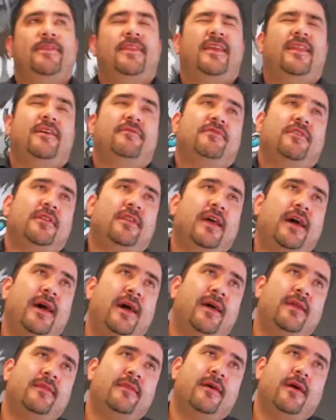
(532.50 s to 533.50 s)
Then after
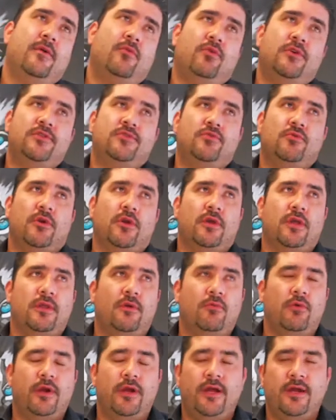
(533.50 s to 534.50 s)
that, I went to work in
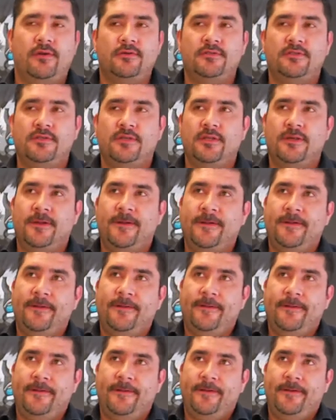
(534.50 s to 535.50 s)
a warehouse.
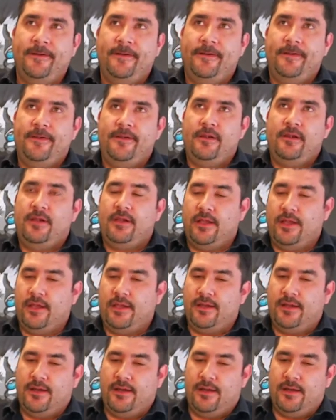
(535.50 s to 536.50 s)

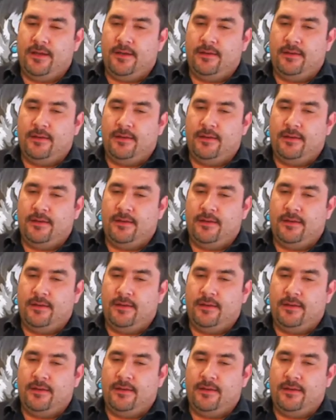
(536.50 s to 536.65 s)
And